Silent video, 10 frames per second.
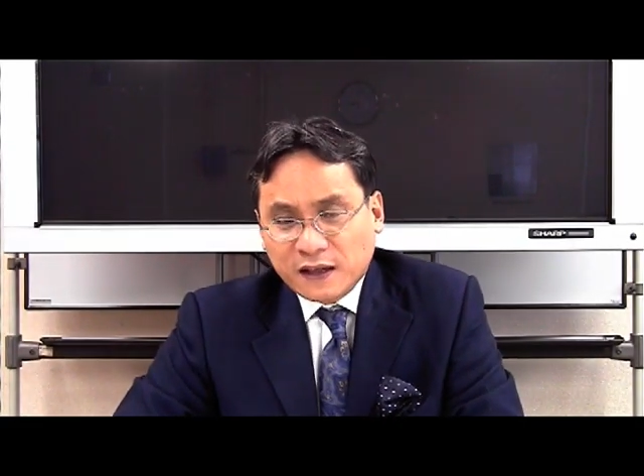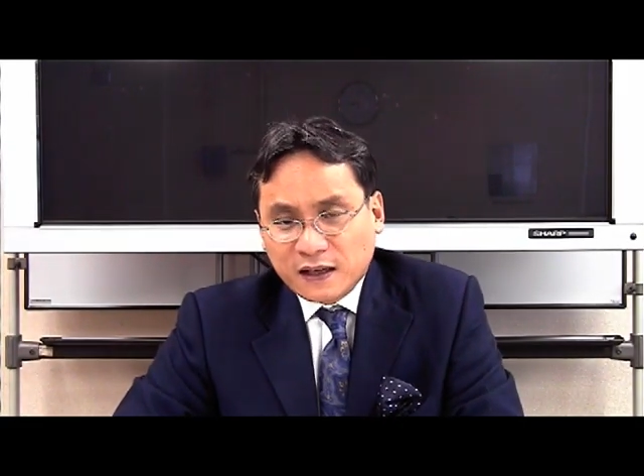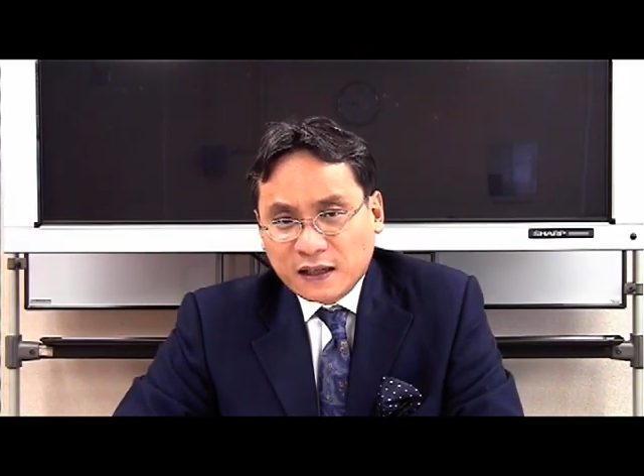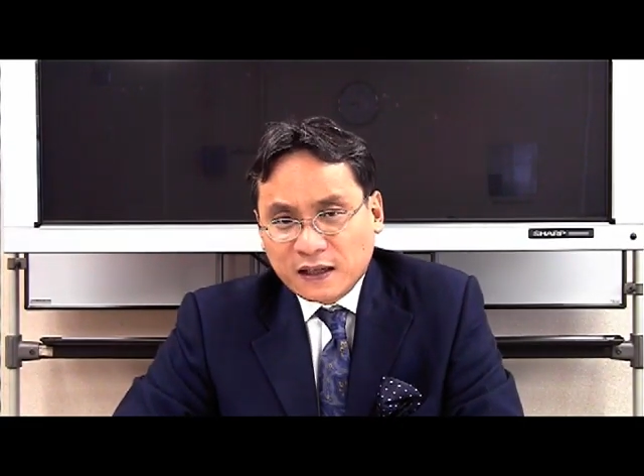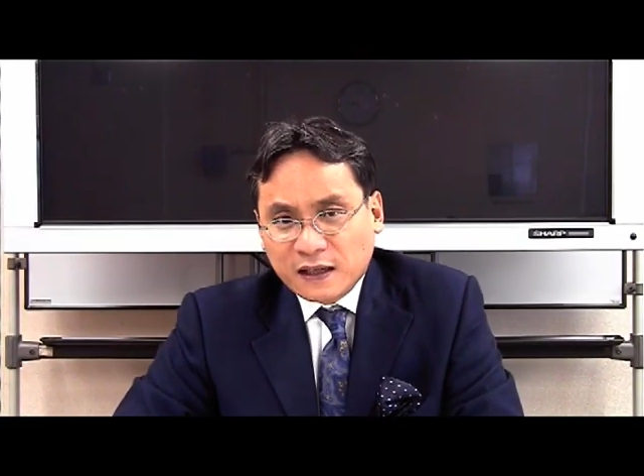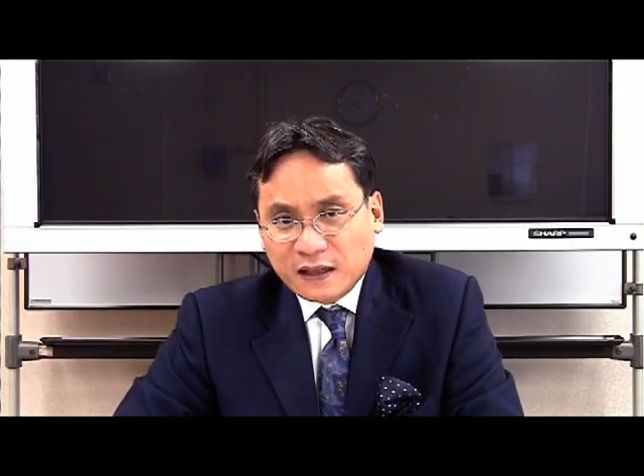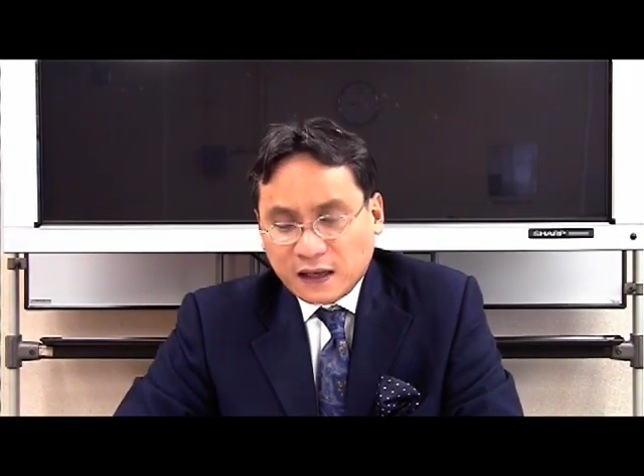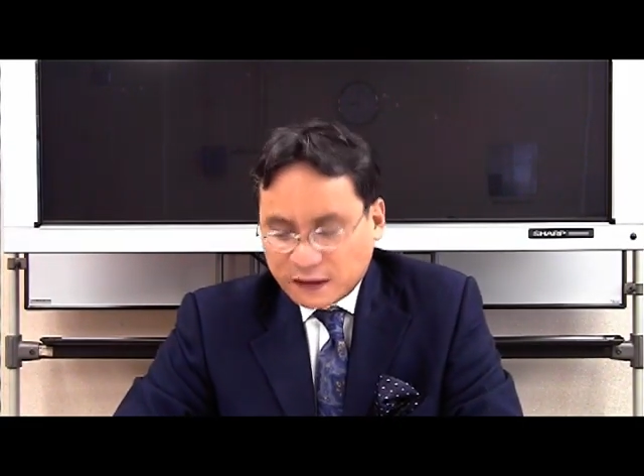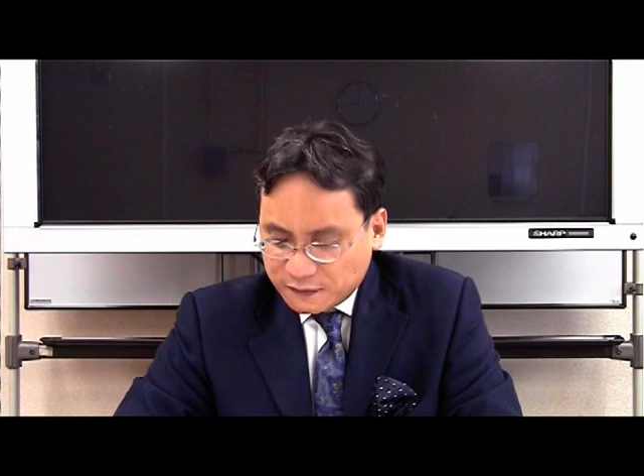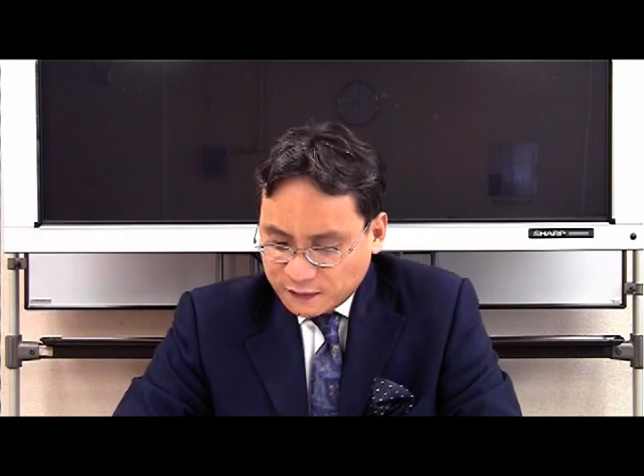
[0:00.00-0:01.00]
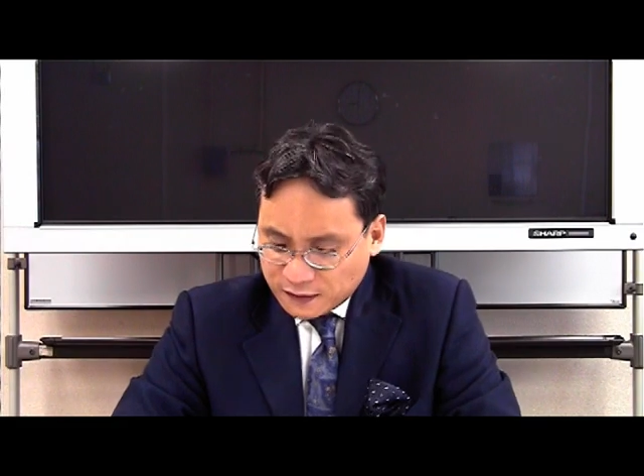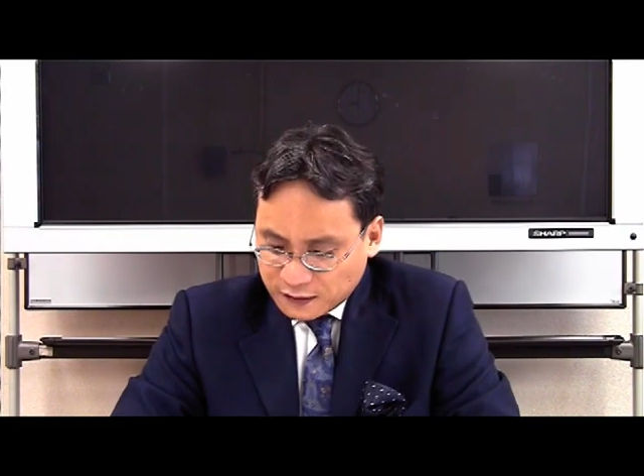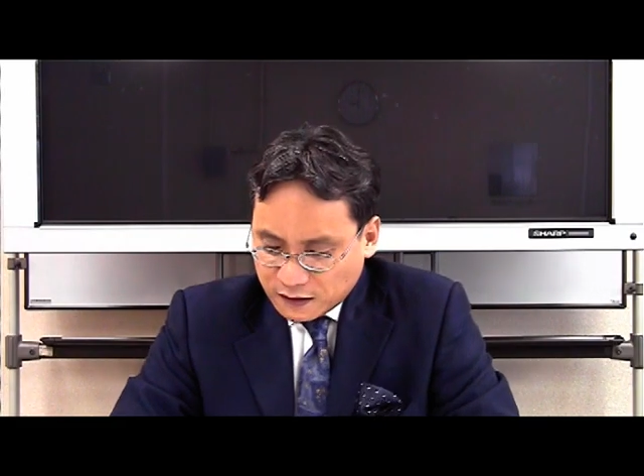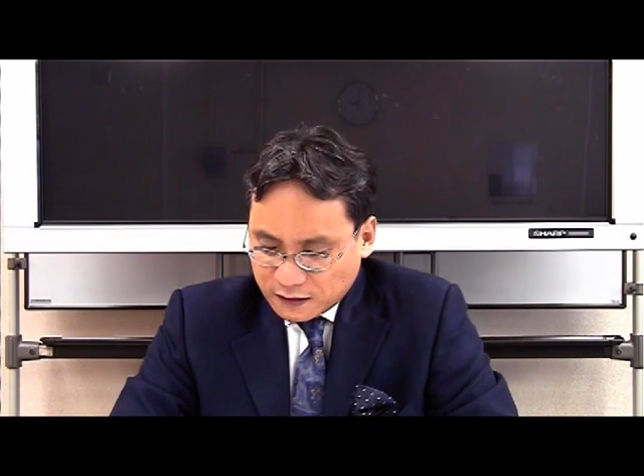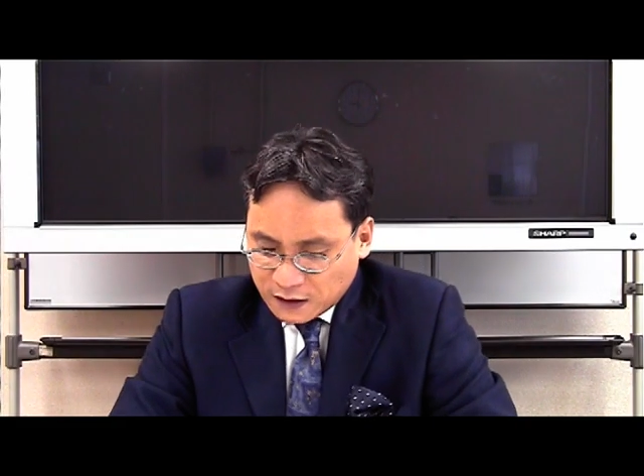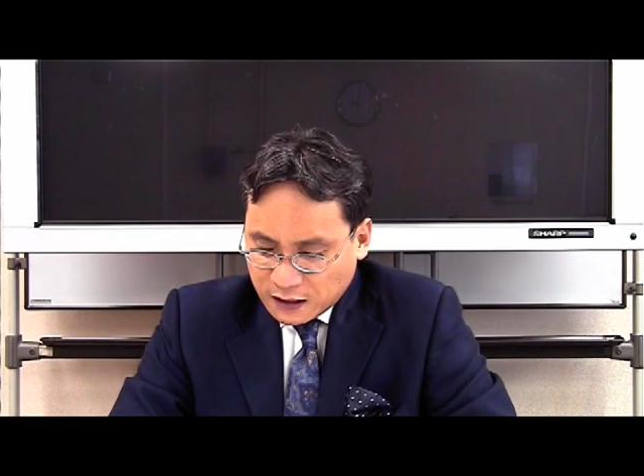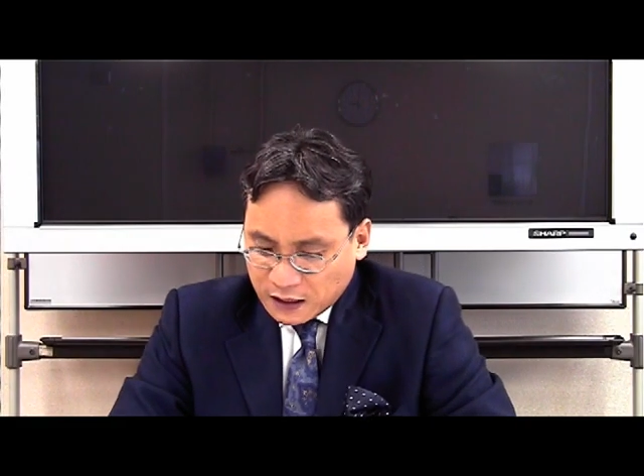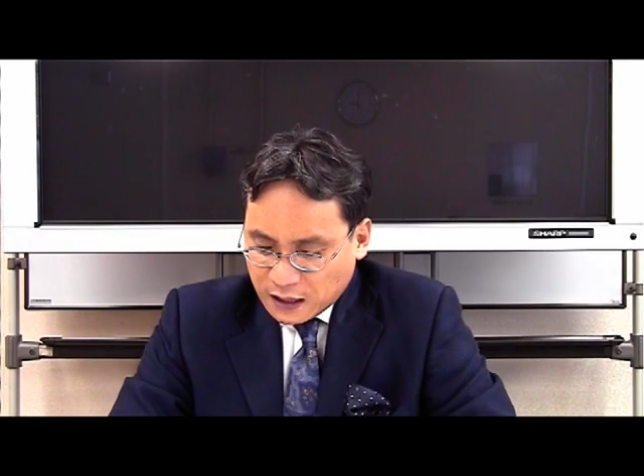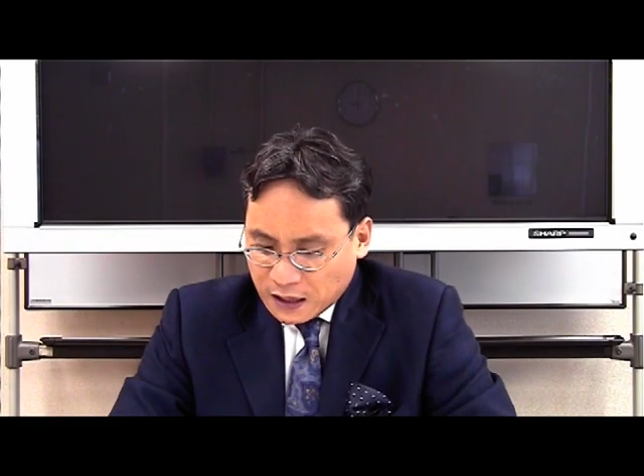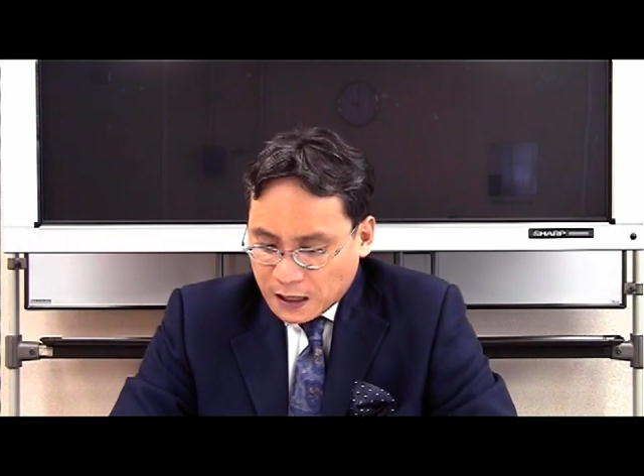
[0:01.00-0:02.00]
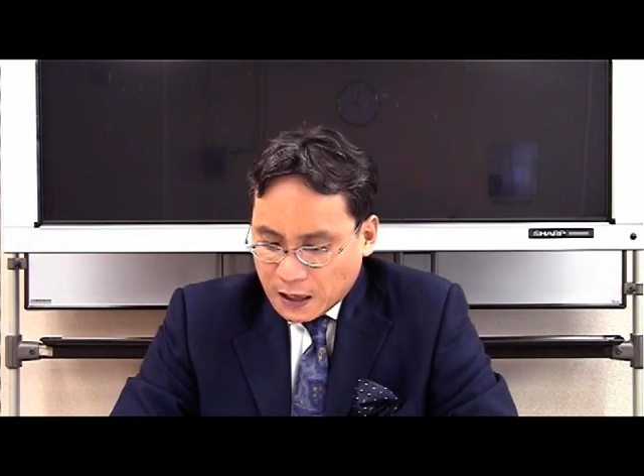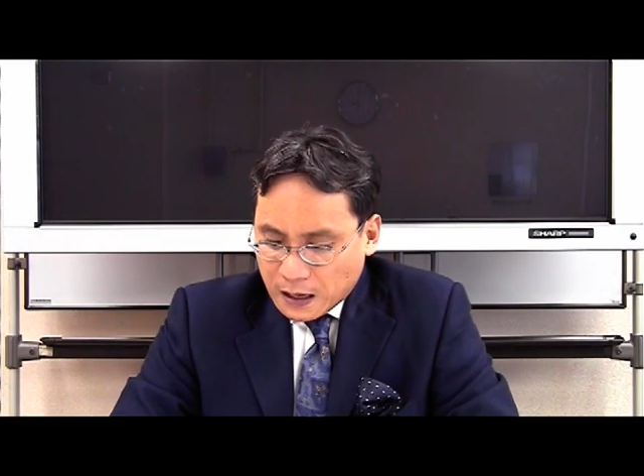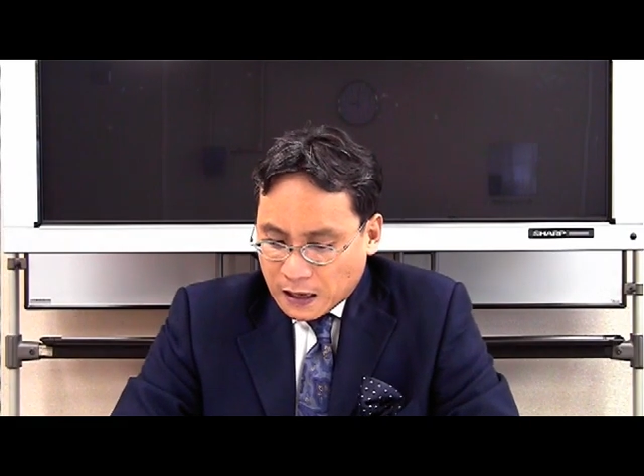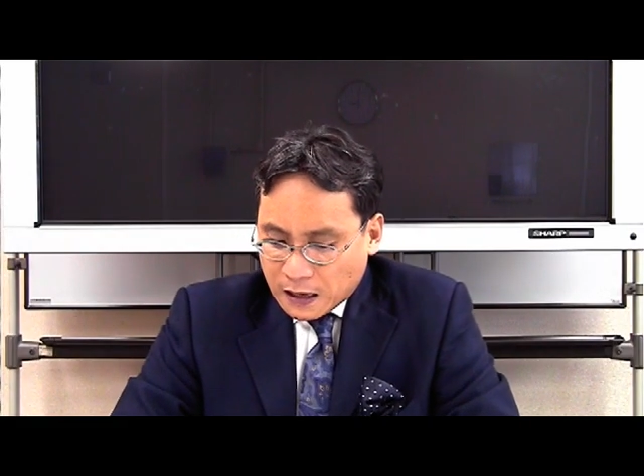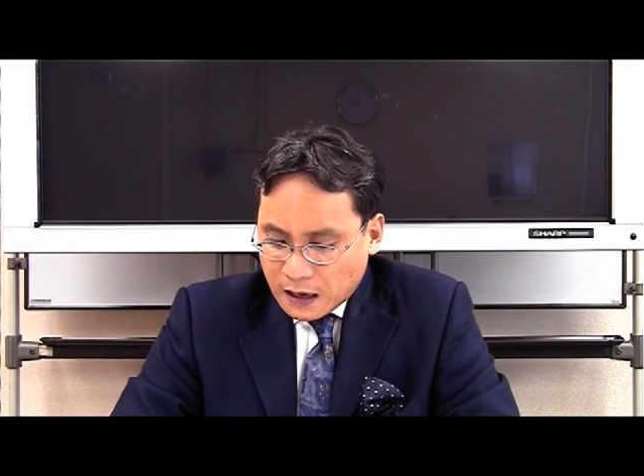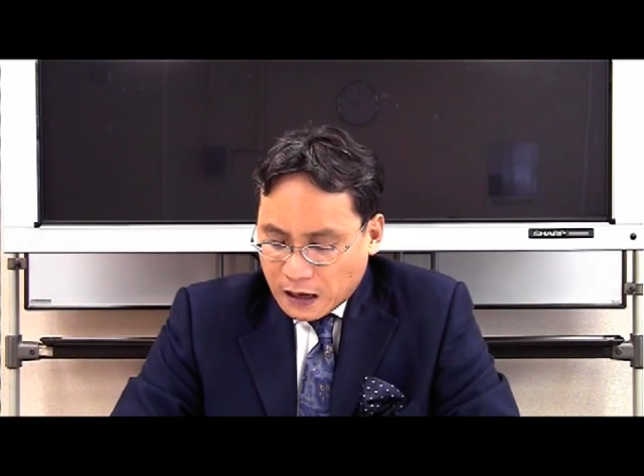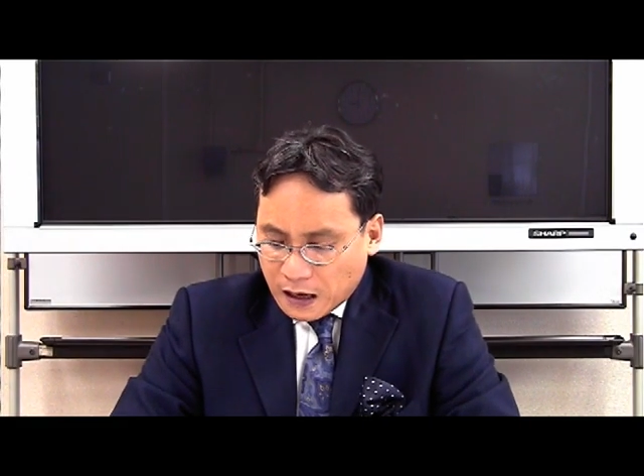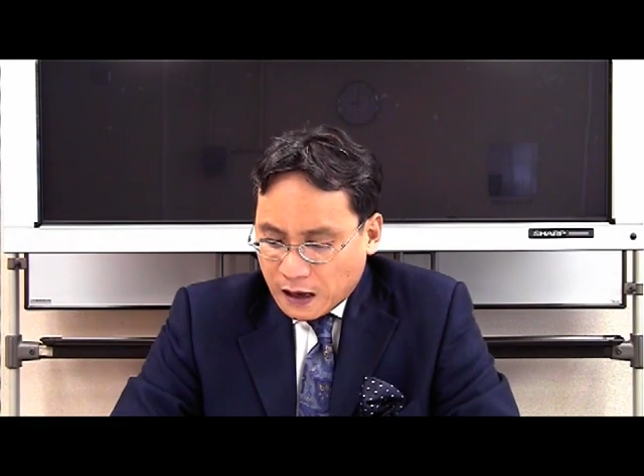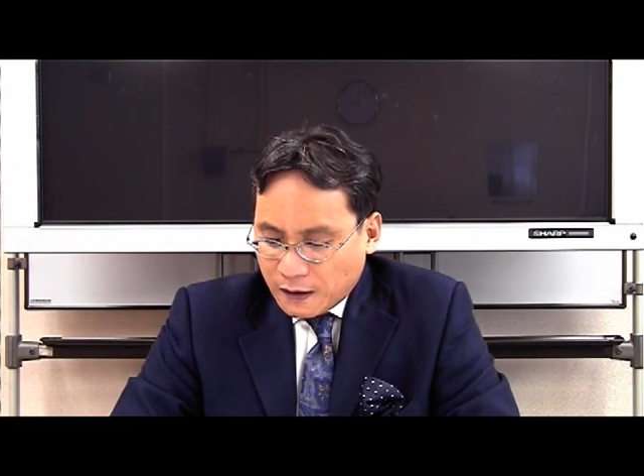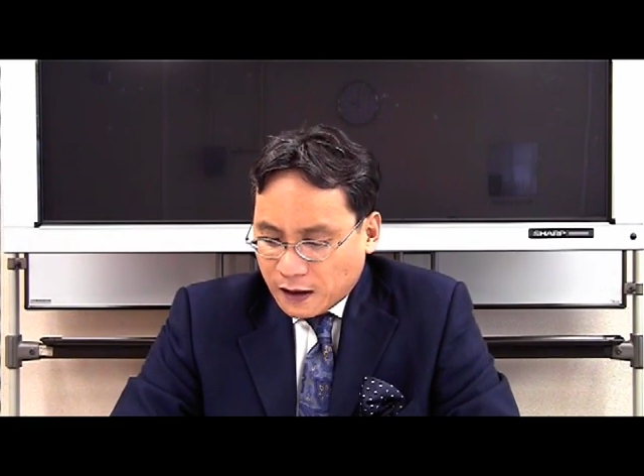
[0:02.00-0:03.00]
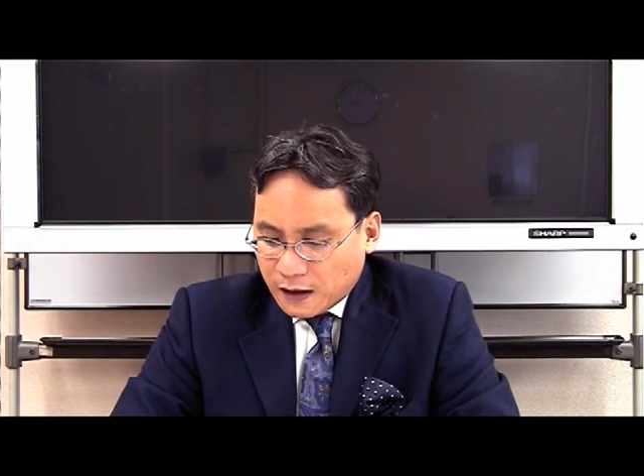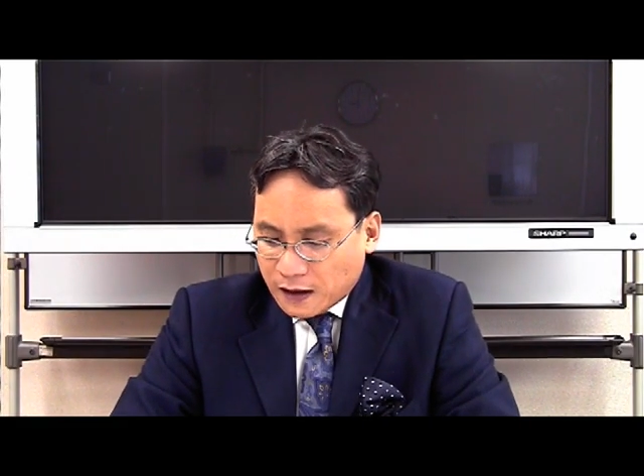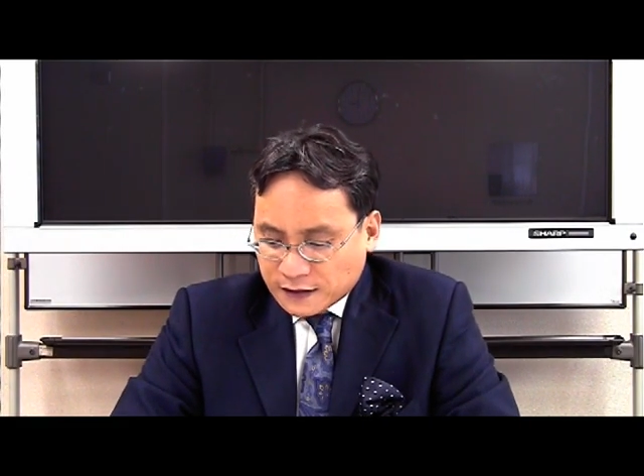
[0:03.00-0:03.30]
as